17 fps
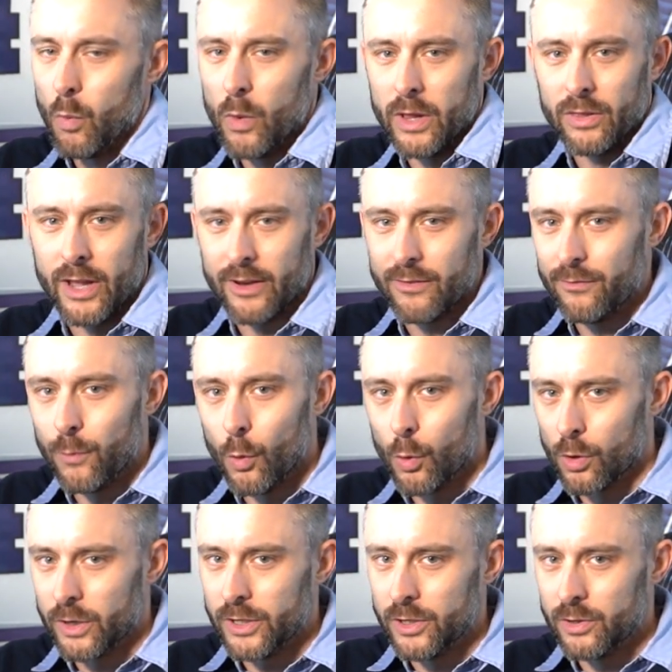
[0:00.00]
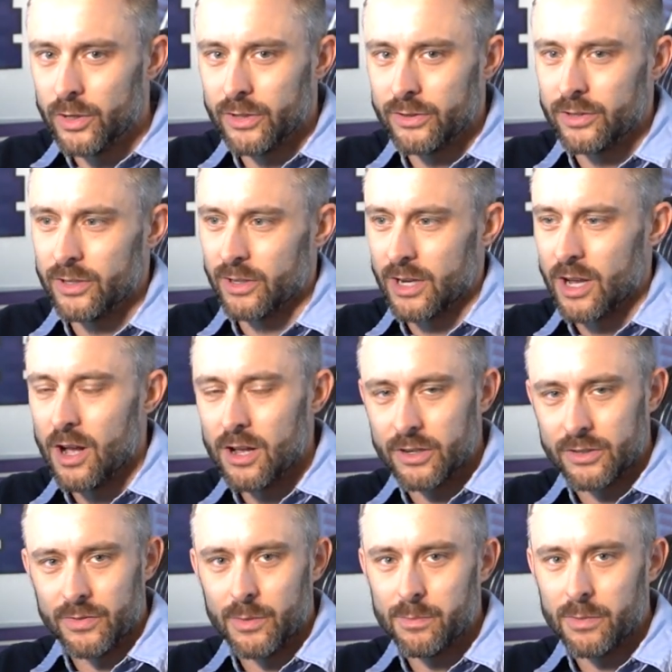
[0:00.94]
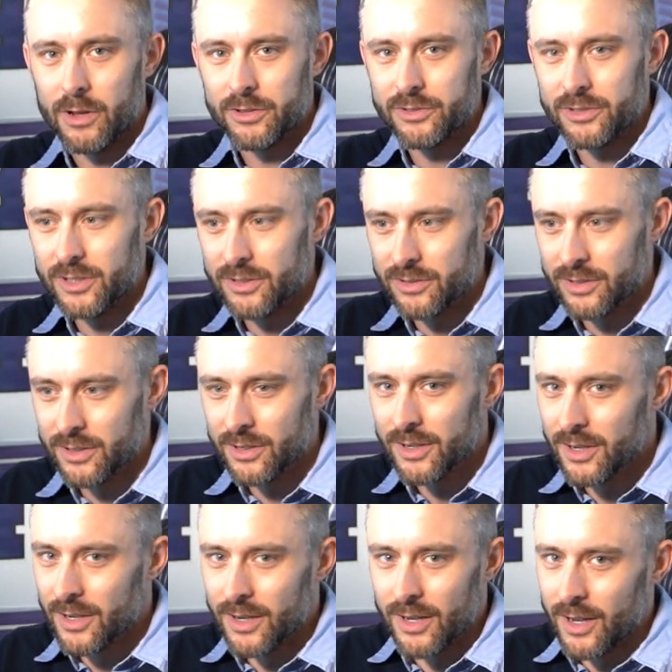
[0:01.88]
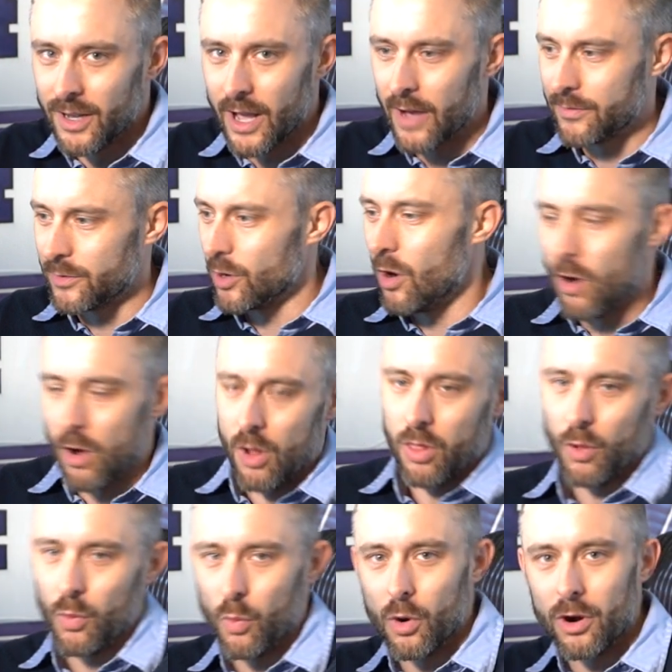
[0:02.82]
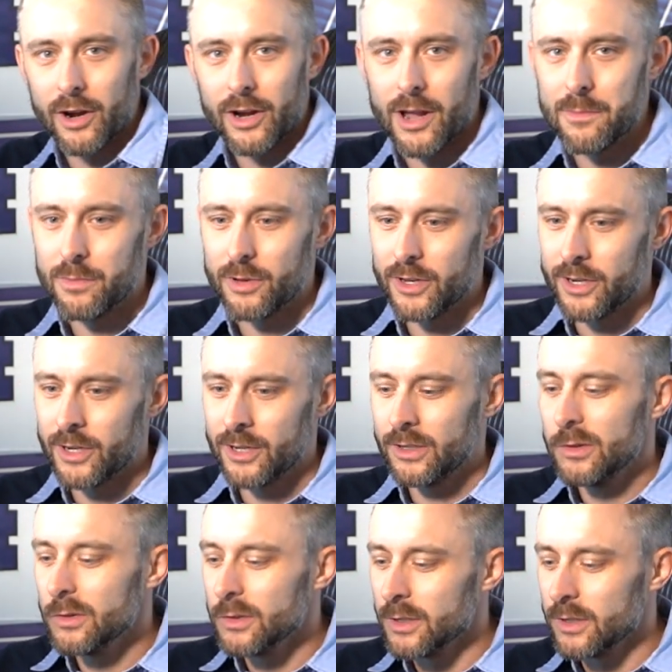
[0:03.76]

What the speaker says: win like 4 units in a college football season after all the work I put in.